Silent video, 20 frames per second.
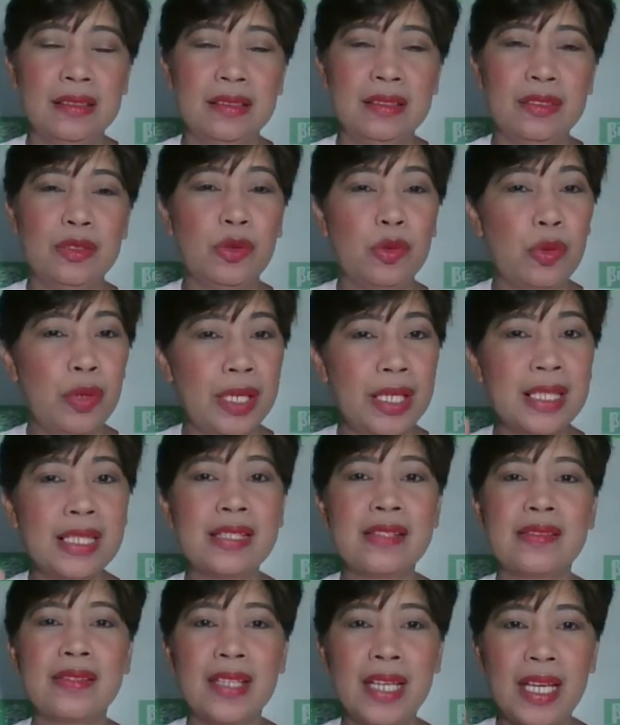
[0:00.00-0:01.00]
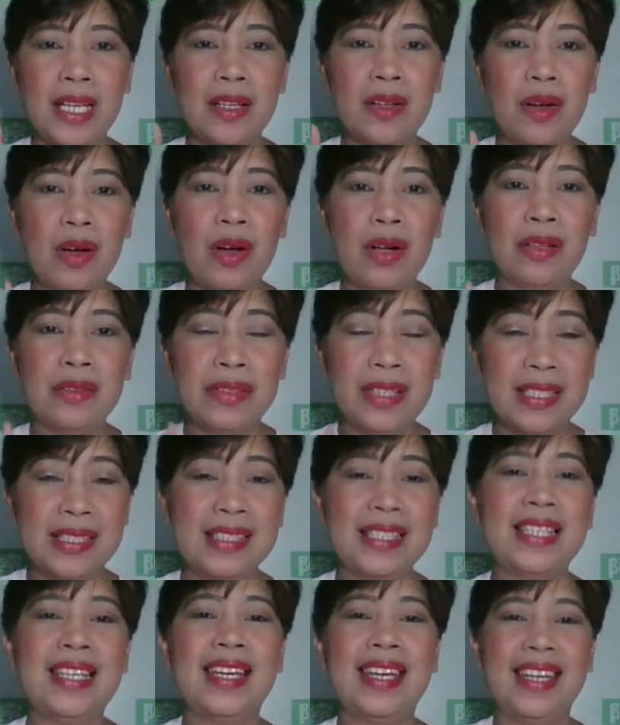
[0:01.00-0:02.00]
So once they call the
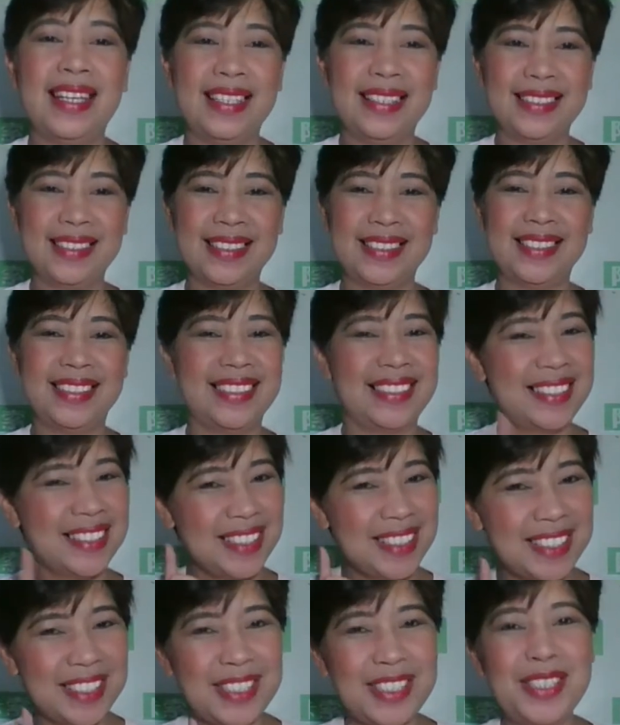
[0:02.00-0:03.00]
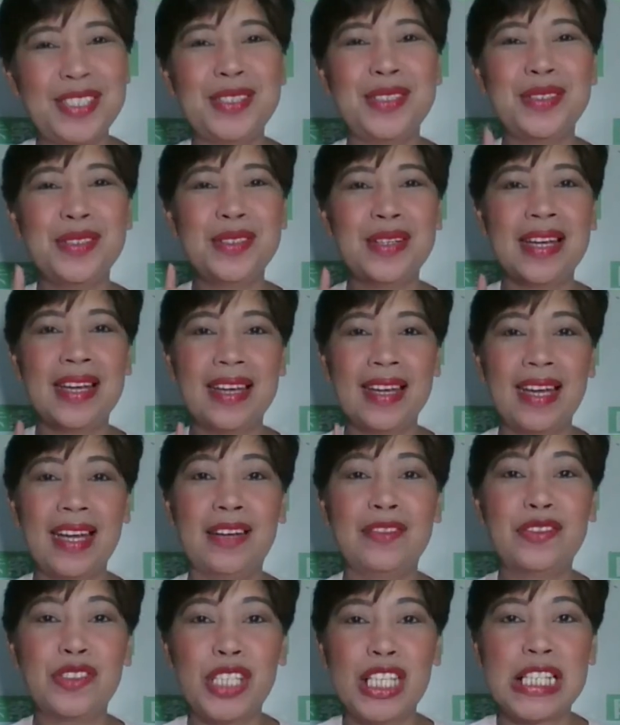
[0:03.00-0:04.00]
CS, you
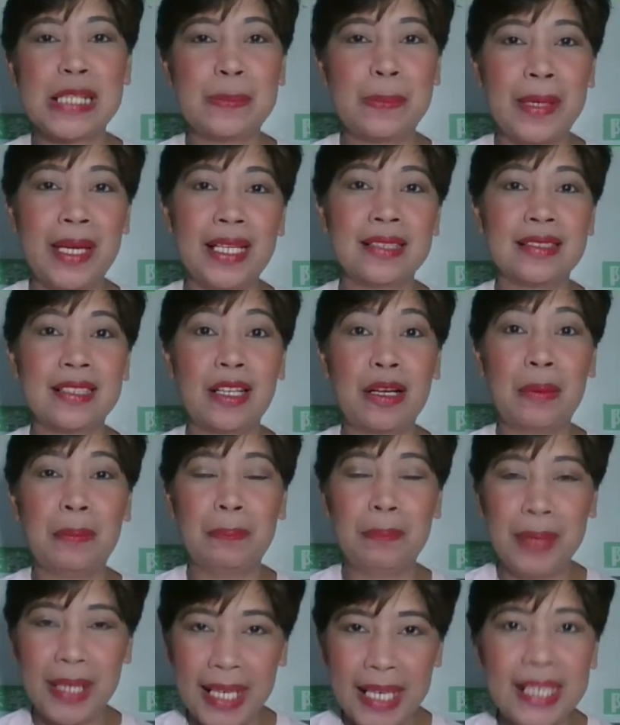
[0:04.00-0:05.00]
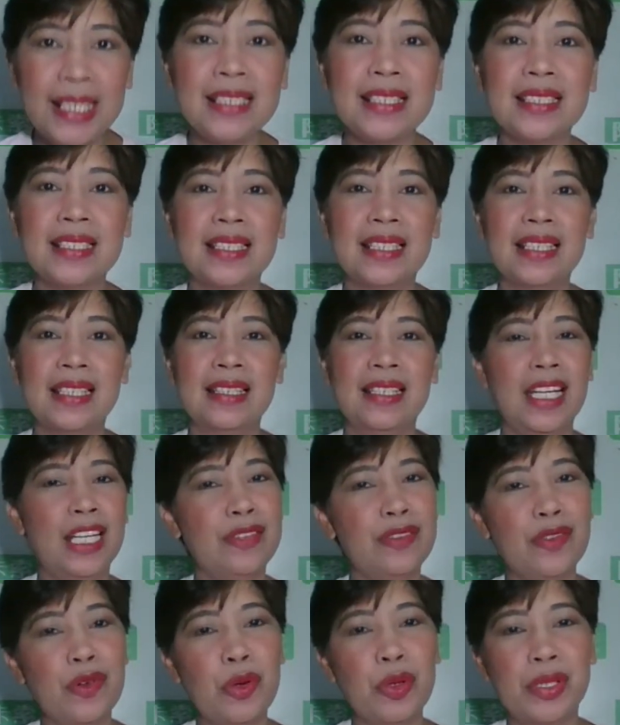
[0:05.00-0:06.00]
have to expect complaint and
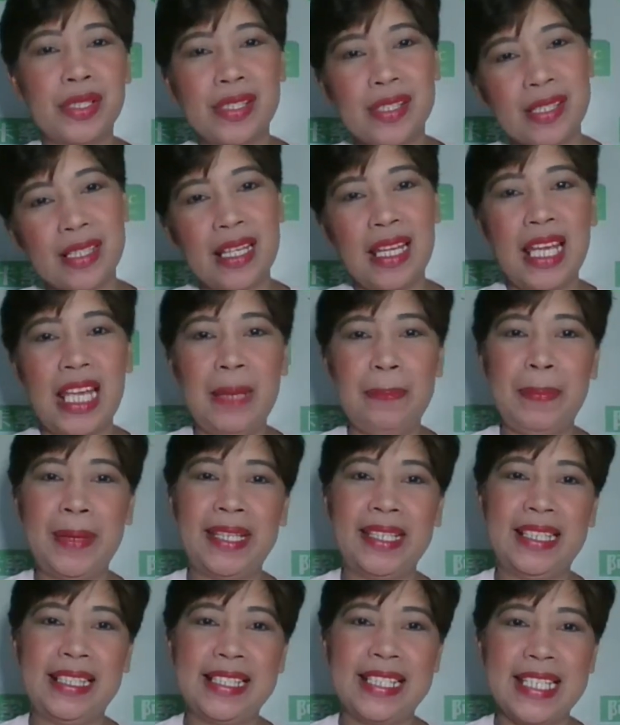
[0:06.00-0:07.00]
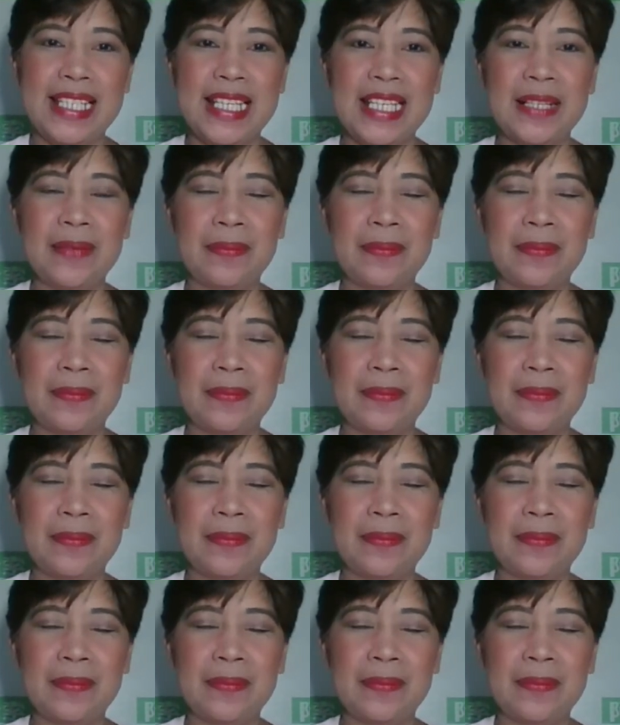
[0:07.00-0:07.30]
of course a penalty.